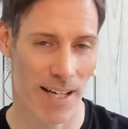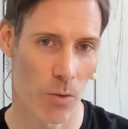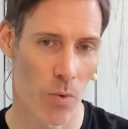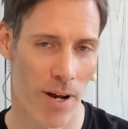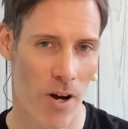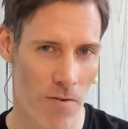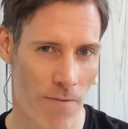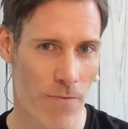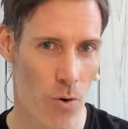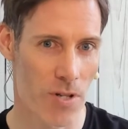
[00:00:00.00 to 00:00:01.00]
women over
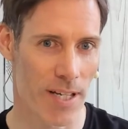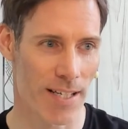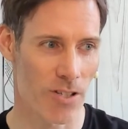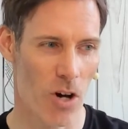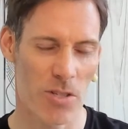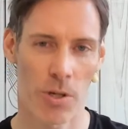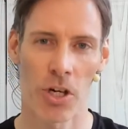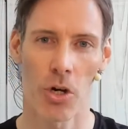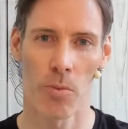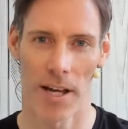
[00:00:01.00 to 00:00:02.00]
40 starts to
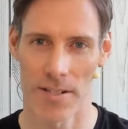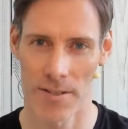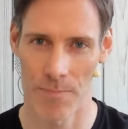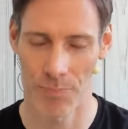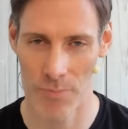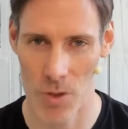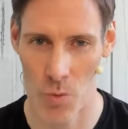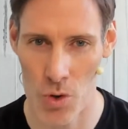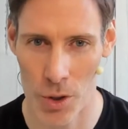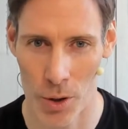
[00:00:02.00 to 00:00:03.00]
accumulate. So
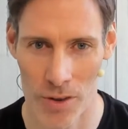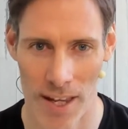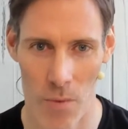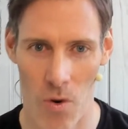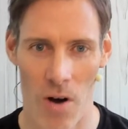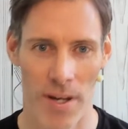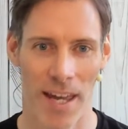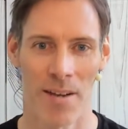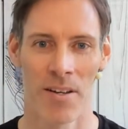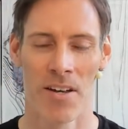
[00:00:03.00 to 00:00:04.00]
what's going on there? Why are we
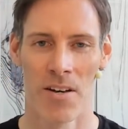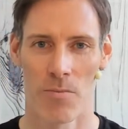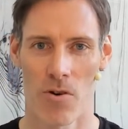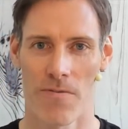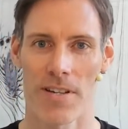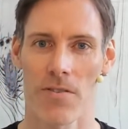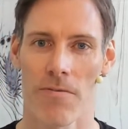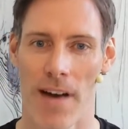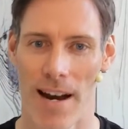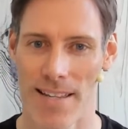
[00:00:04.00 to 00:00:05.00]
getting more visceral
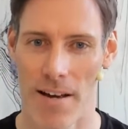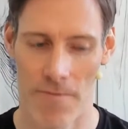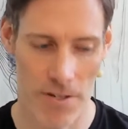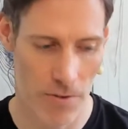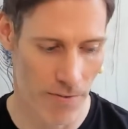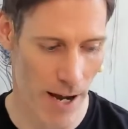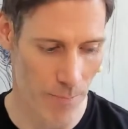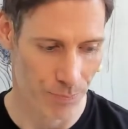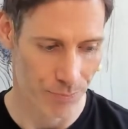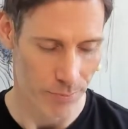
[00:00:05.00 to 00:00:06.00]
fat? And it's that visceral fat
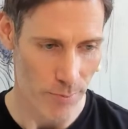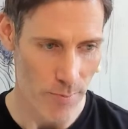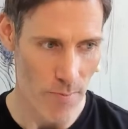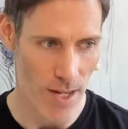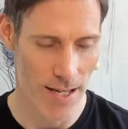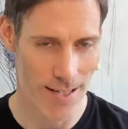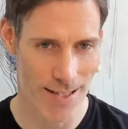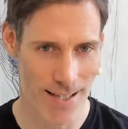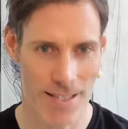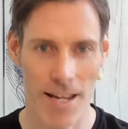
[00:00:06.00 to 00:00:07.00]
is
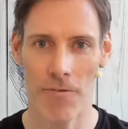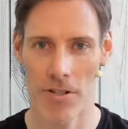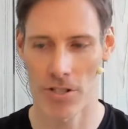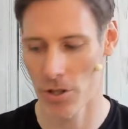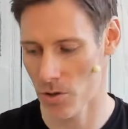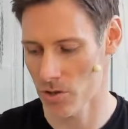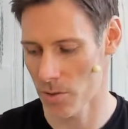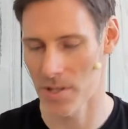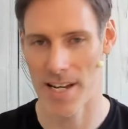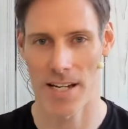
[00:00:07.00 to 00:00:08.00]
different to
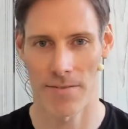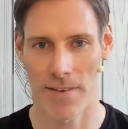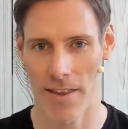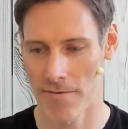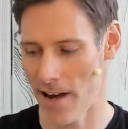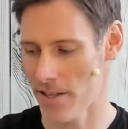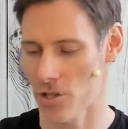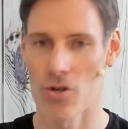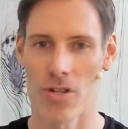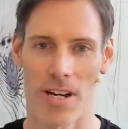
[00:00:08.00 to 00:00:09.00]
subcutaneous fat, the fat
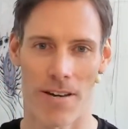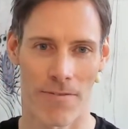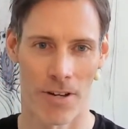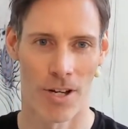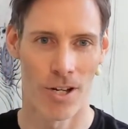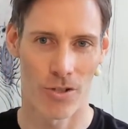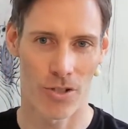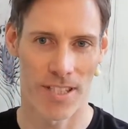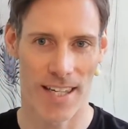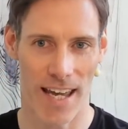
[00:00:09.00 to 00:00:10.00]
that's underneath your
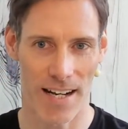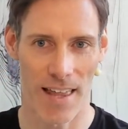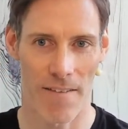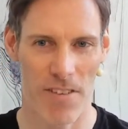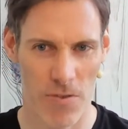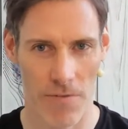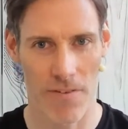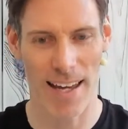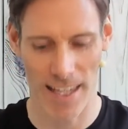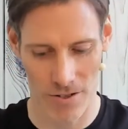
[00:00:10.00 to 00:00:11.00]
skin. That visceral
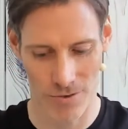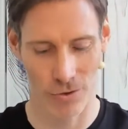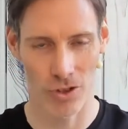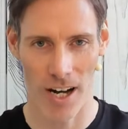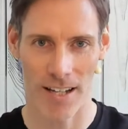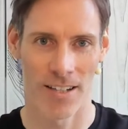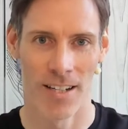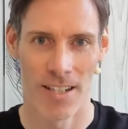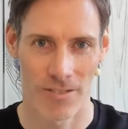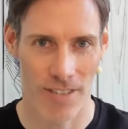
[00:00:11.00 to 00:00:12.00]
fat gets right
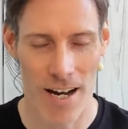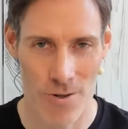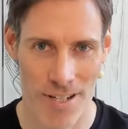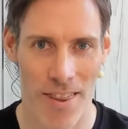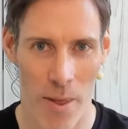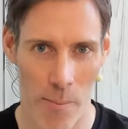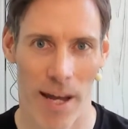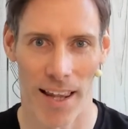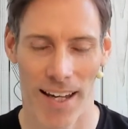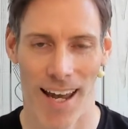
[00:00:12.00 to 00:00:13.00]
around the
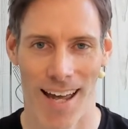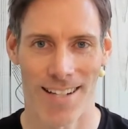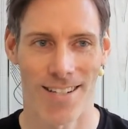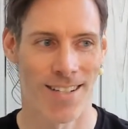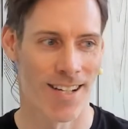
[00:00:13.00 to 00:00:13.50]
belly and